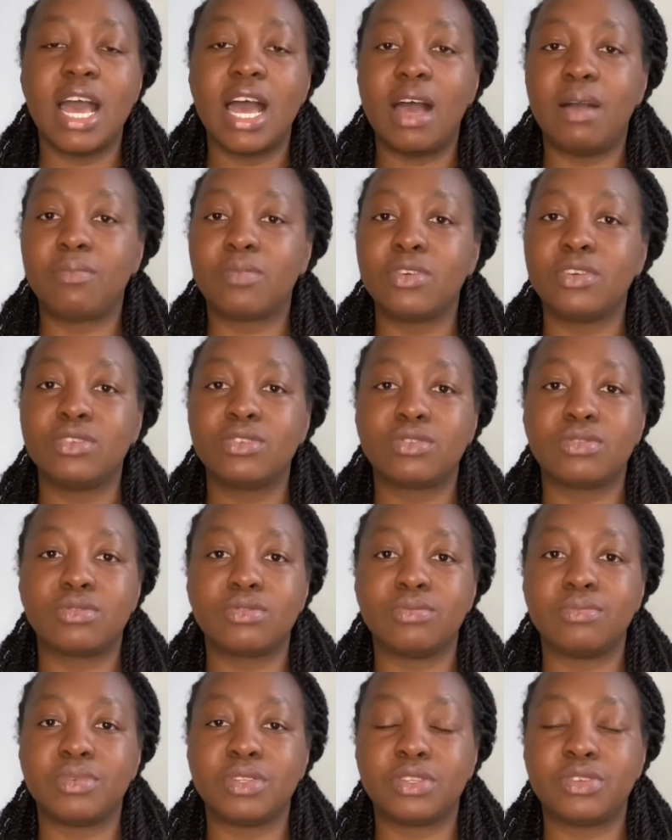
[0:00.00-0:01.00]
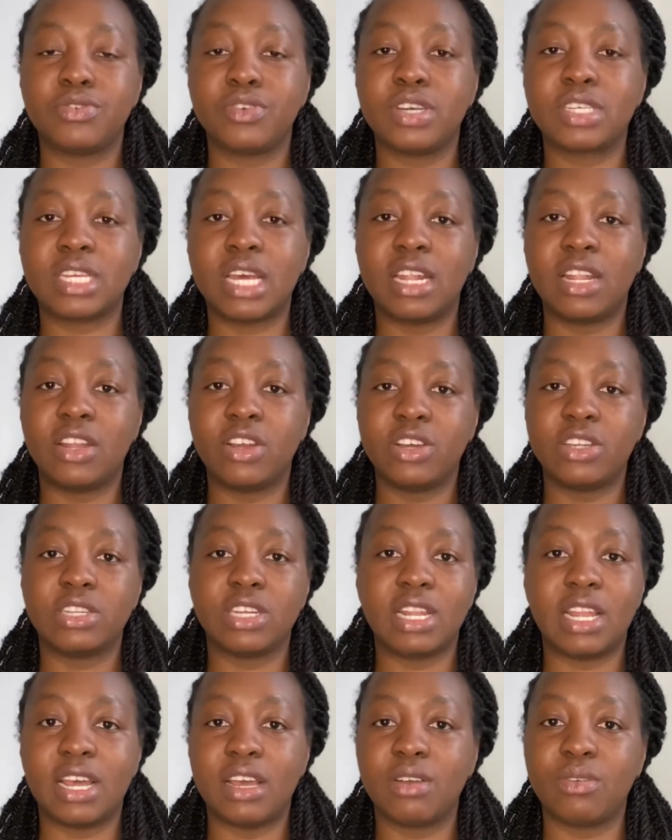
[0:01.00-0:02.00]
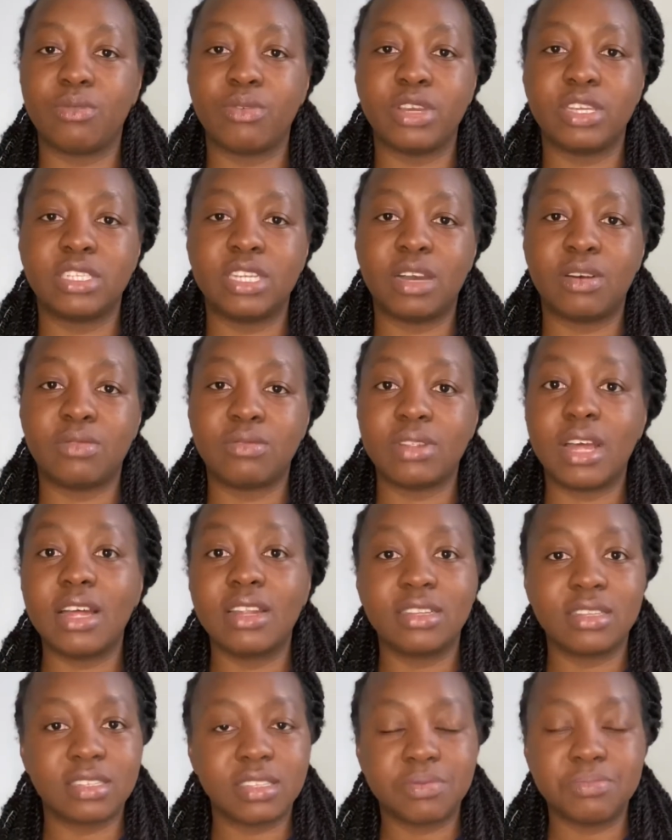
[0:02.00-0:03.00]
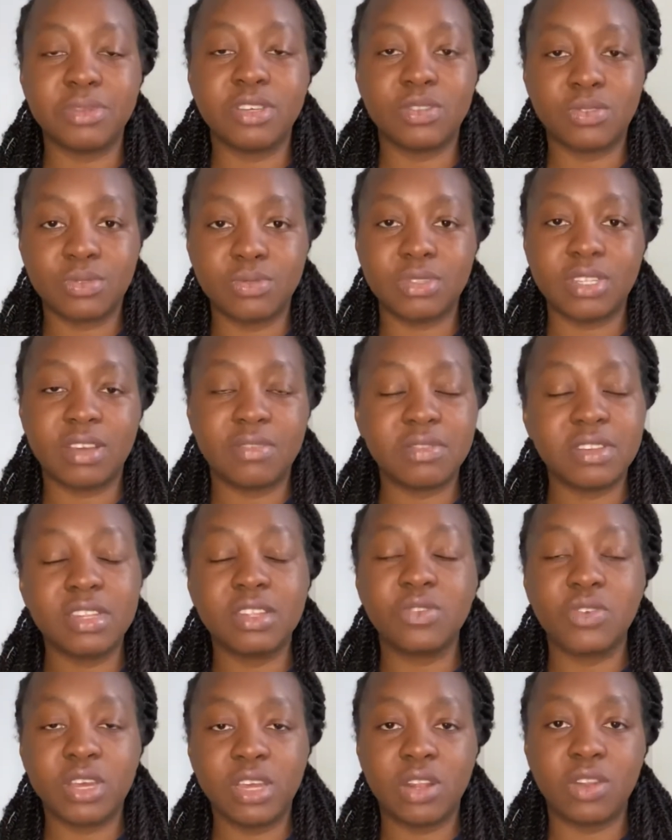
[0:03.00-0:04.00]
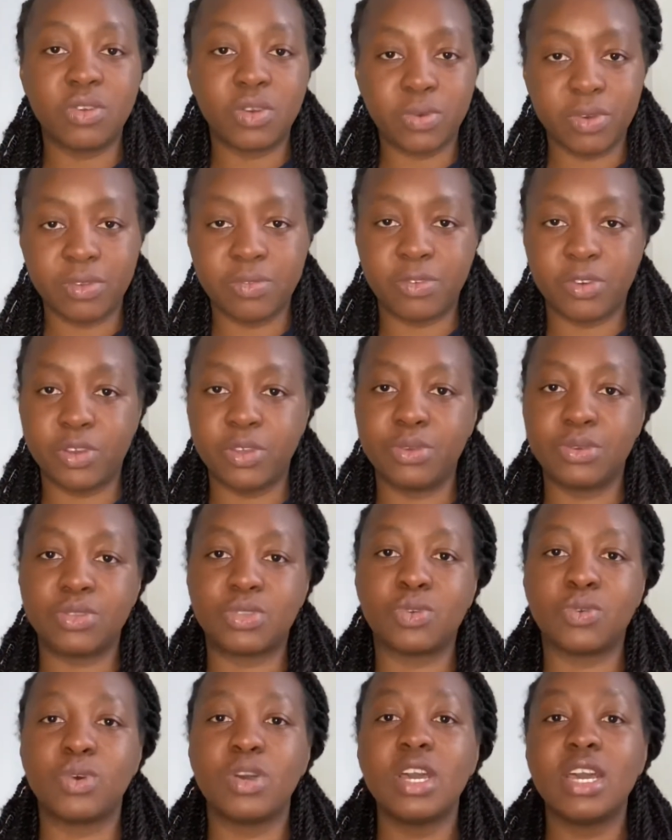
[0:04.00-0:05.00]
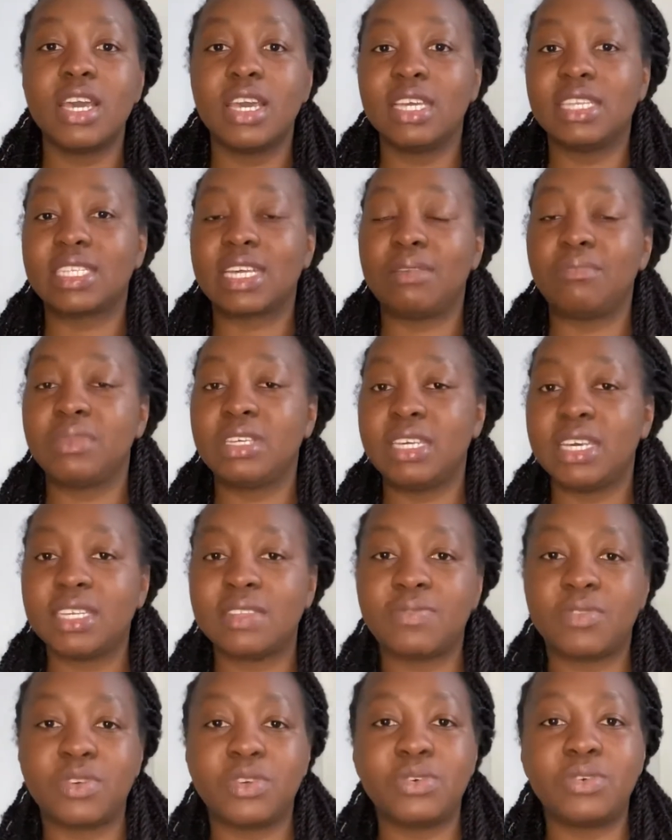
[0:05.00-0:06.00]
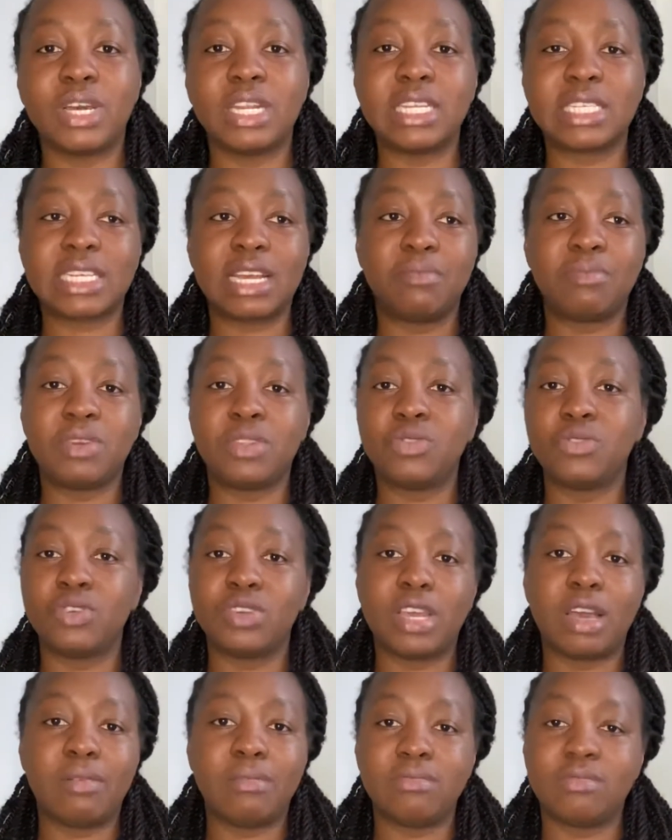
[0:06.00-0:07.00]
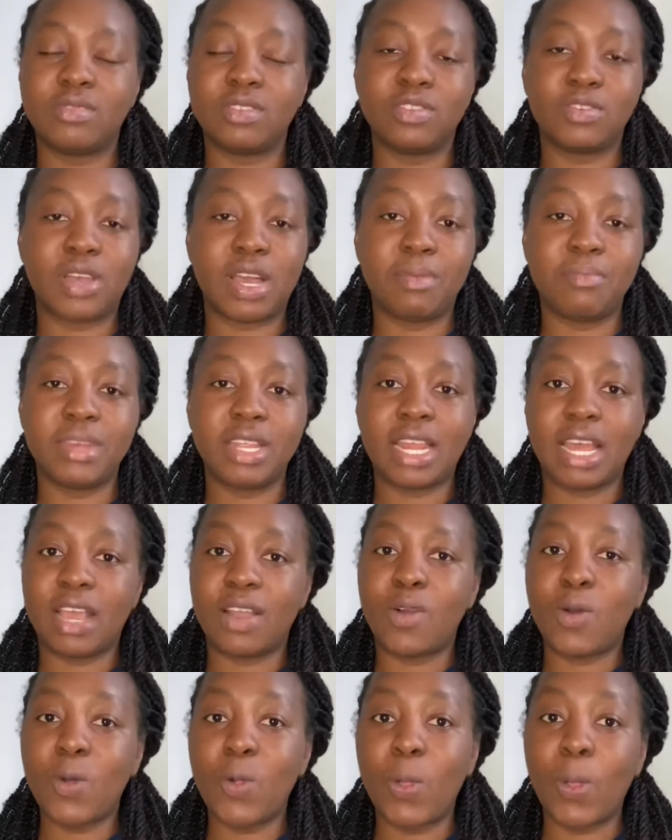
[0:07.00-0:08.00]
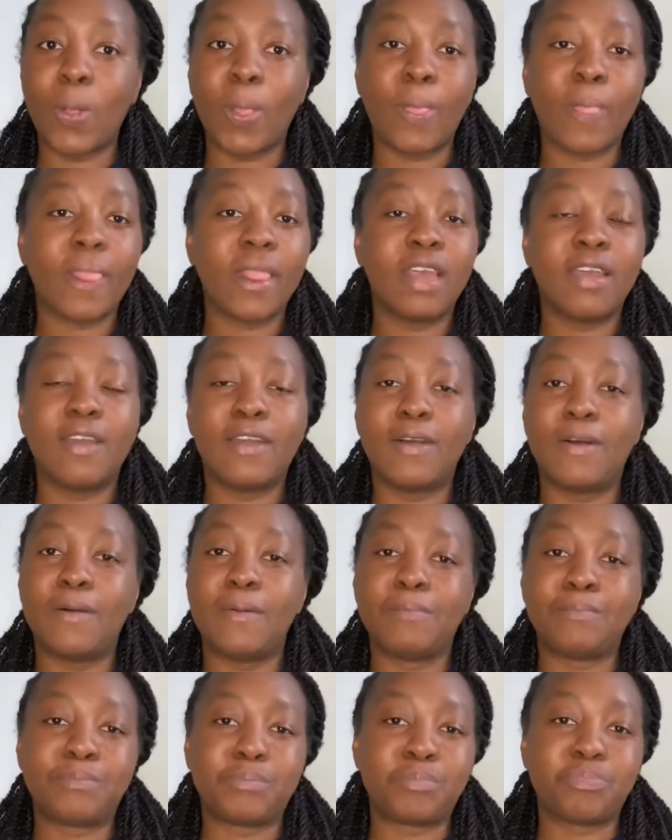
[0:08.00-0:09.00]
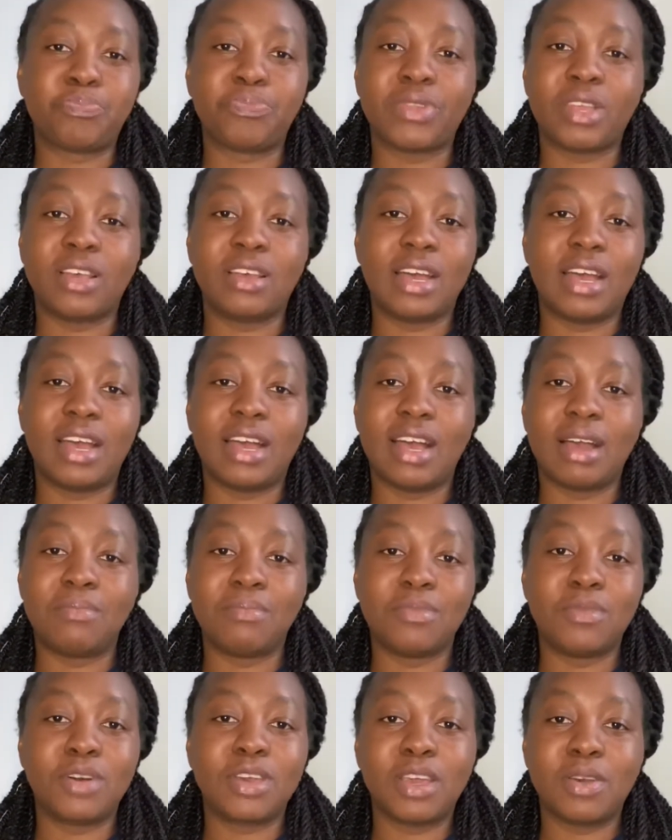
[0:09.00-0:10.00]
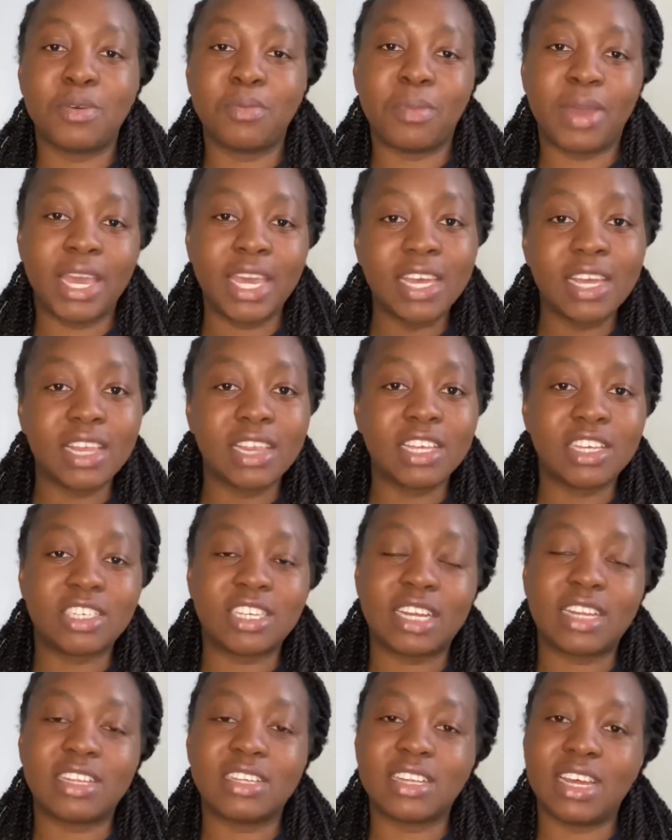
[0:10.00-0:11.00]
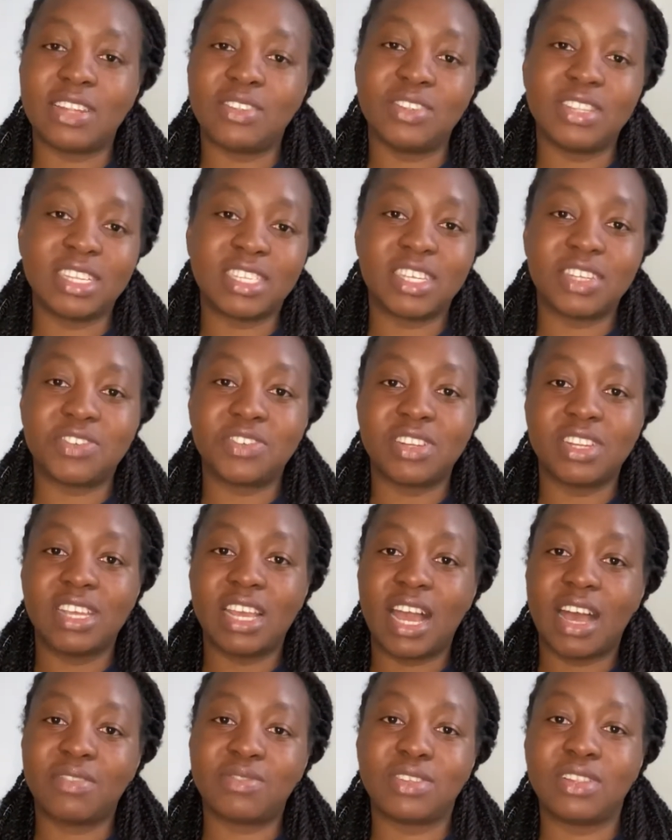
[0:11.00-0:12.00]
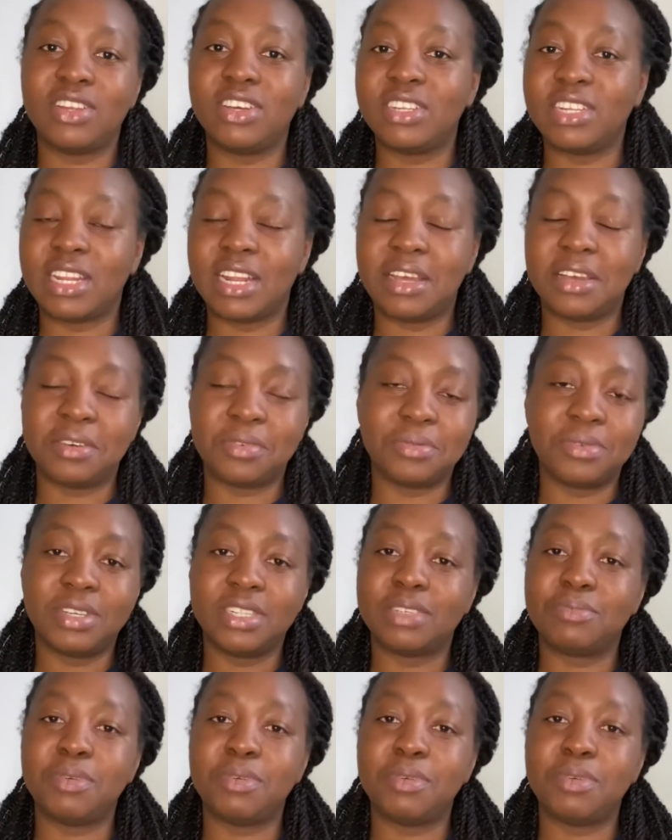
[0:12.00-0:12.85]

I'm going to be serious and learn the language, and it will definitely go a long way for you. So it can be yes for you, and it can be no. You can be like, oh, I'm okay with my English, I don't necessarily have to learn the language.